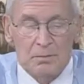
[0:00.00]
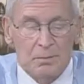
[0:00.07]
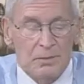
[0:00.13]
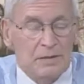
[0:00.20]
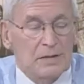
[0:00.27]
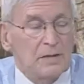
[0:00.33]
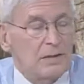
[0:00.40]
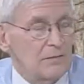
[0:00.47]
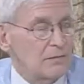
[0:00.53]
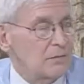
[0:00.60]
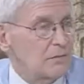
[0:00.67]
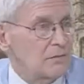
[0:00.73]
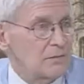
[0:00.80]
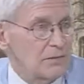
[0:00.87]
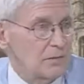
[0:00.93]
believe it
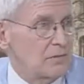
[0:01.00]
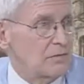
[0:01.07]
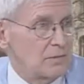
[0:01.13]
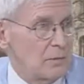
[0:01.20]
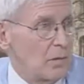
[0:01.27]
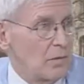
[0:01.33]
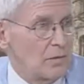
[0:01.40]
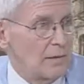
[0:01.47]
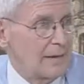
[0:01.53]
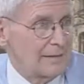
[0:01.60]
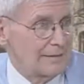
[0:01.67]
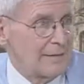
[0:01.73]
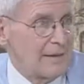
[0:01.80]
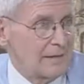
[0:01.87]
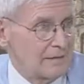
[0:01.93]
was very small at
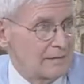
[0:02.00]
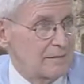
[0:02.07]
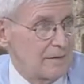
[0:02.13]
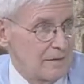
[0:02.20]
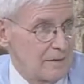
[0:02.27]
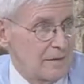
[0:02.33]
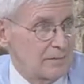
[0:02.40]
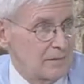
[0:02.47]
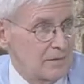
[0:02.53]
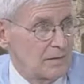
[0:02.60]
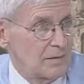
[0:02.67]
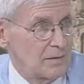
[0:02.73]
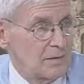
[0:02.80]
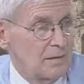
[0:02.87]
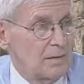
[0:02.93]
that time.
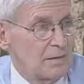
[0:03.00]
Mm-hmm.